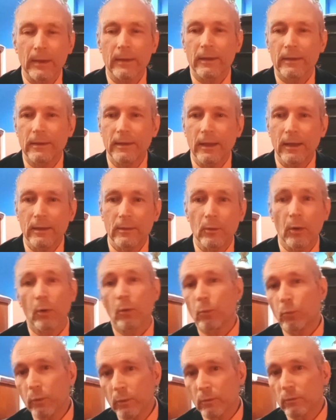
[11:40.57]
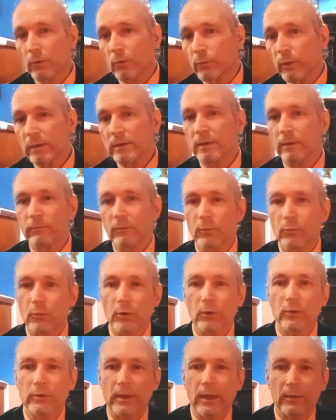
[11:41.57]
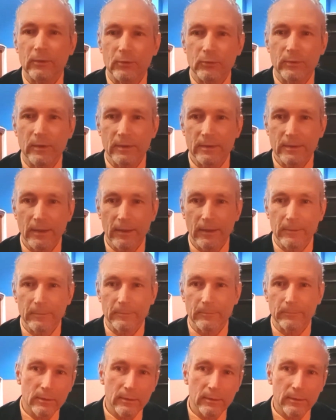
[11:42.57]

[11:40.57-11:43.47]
then the rest of the world can do the same.